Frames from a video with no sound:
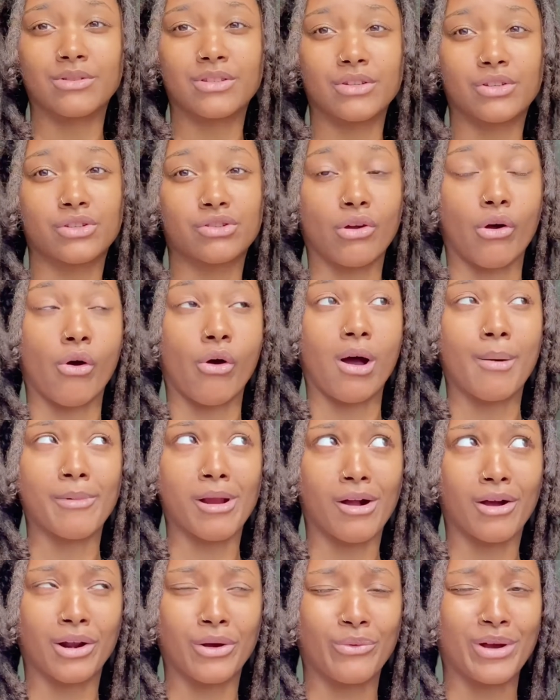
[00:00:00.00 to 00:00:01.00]
so I'm
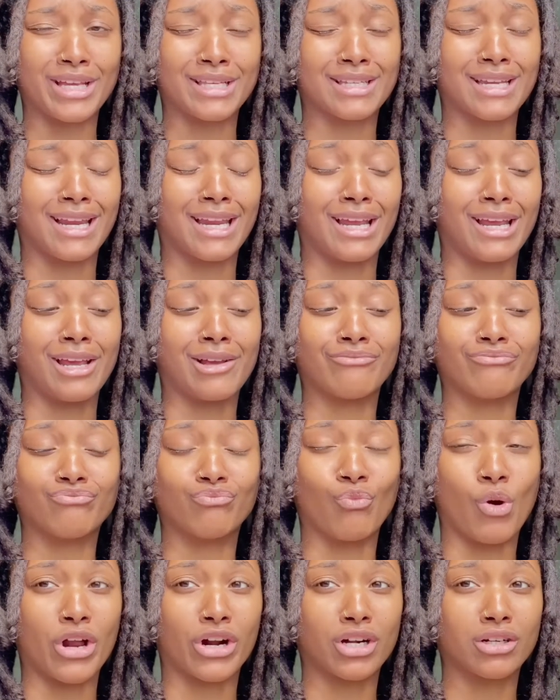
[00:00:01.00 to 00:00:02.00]
not gonna waste any
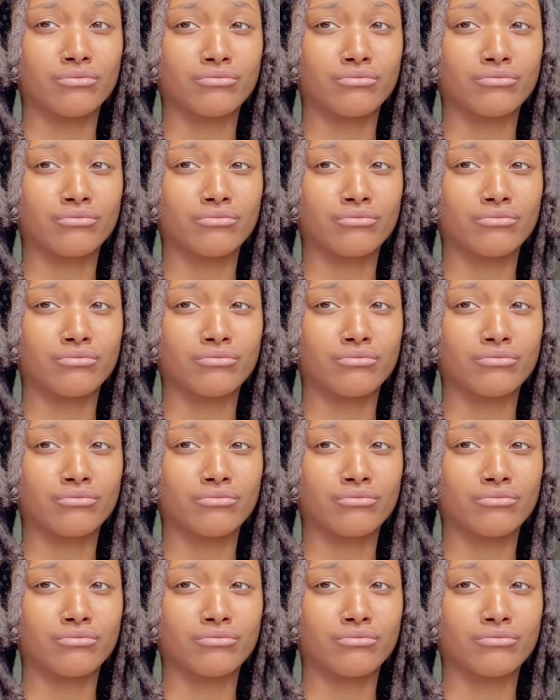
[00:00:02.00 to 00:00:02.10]
water.